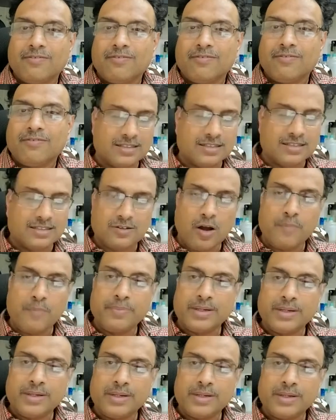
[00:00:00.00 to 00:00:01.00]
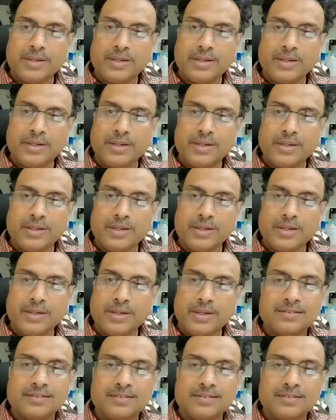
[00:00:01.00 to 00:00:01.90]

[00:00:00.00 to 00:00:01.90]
this topic is something that is